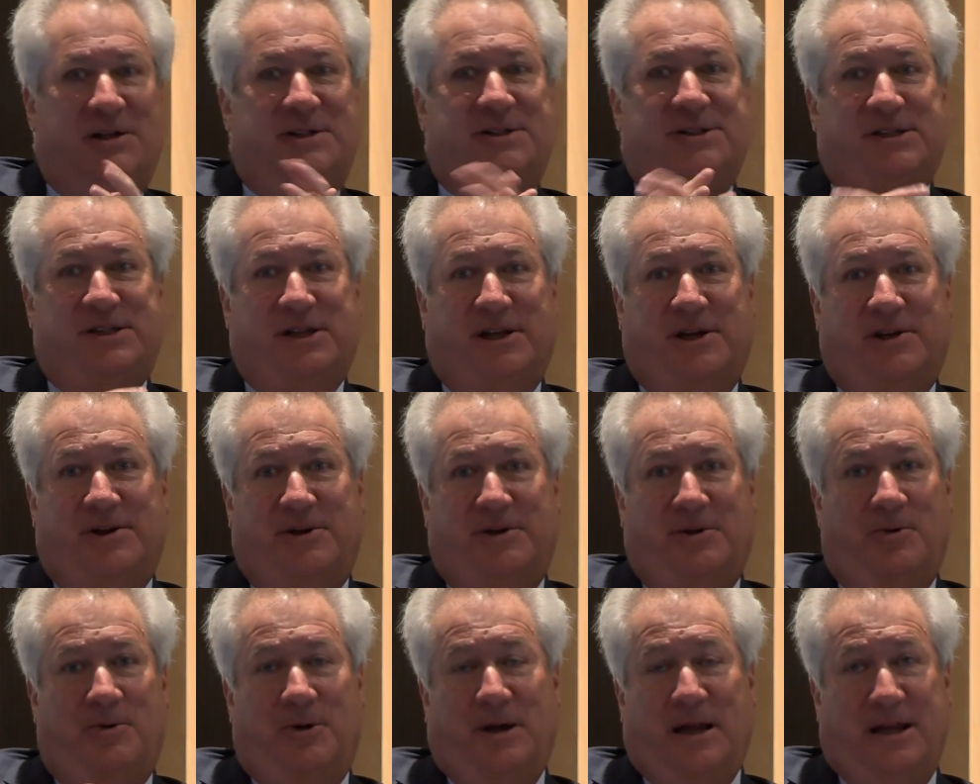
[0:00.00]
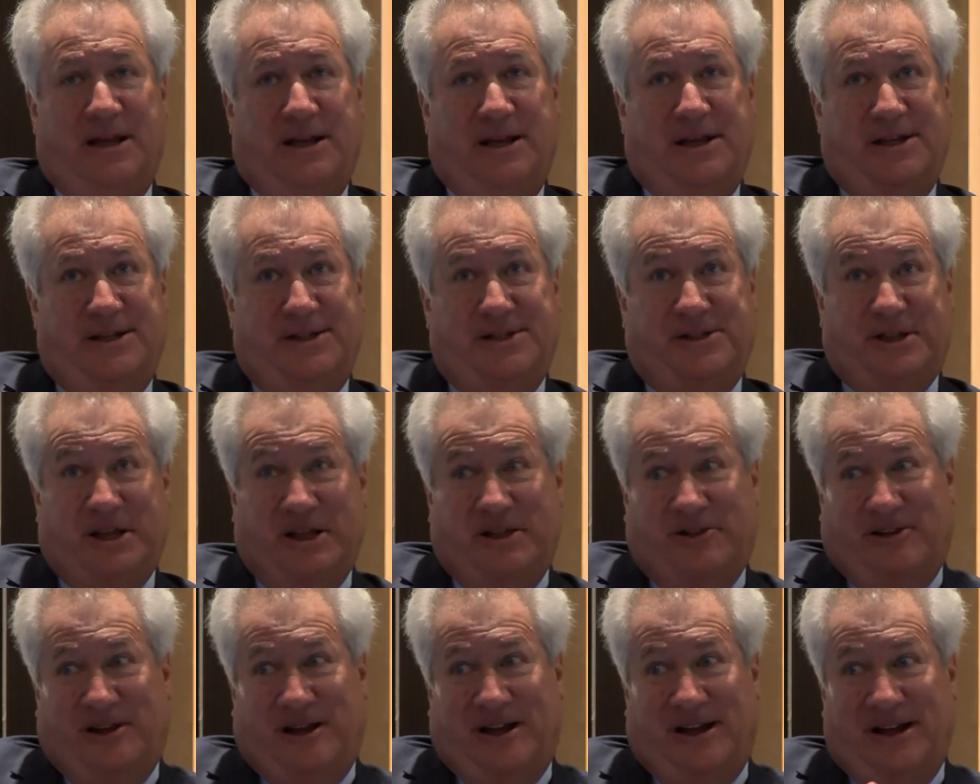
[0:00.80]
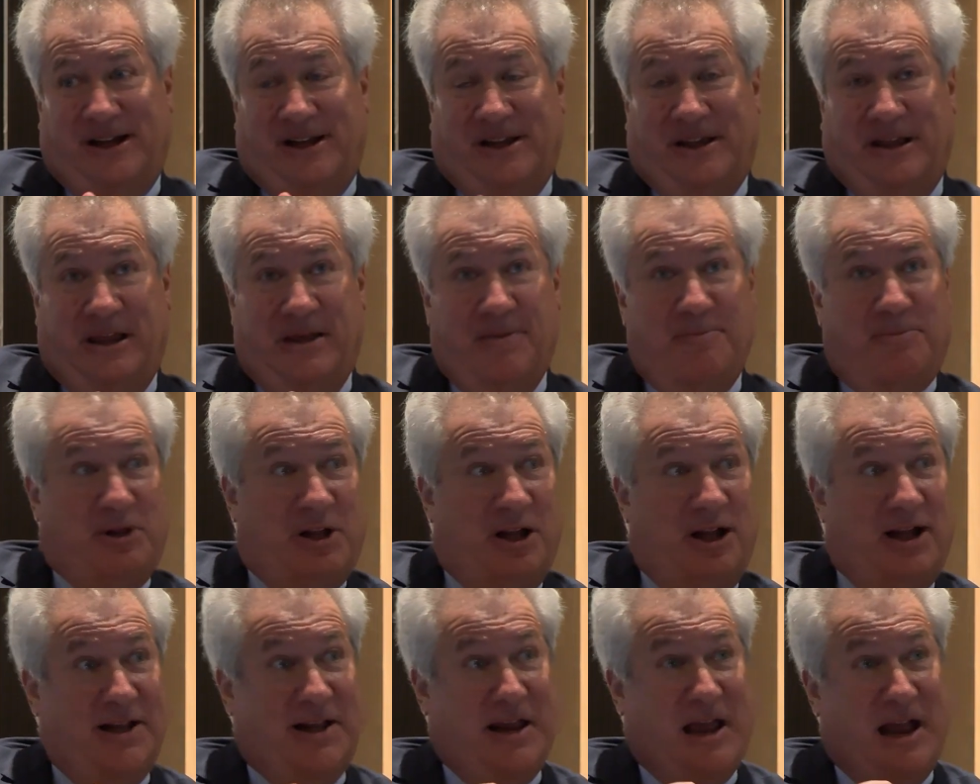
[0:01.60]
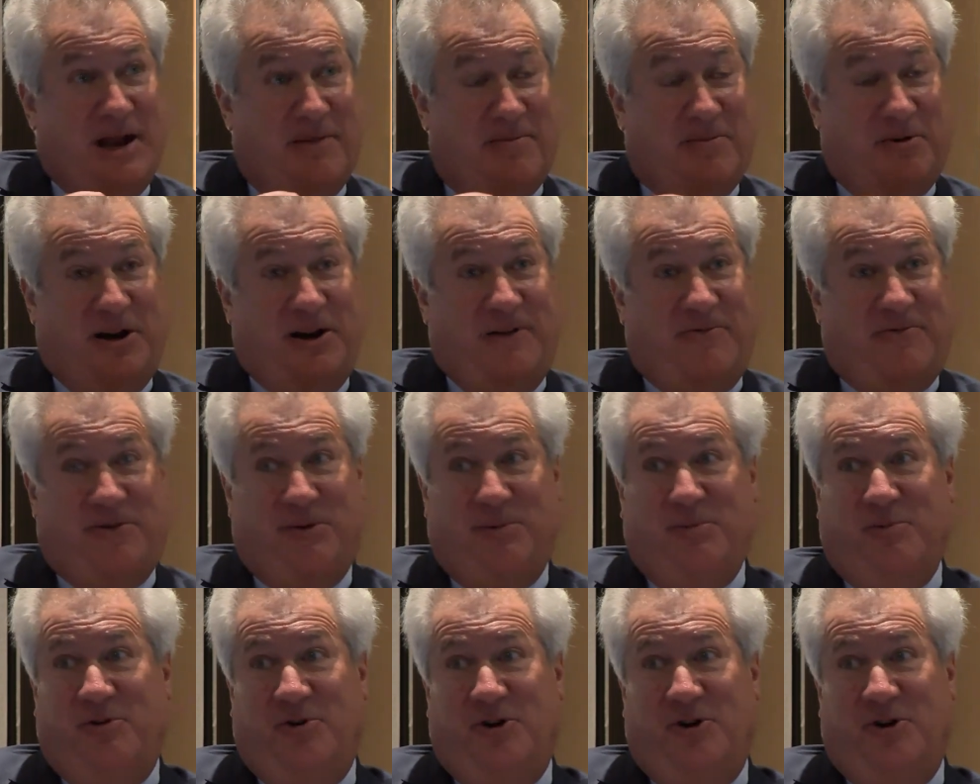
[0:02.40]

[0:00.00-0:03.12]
So is like the implied cap rate from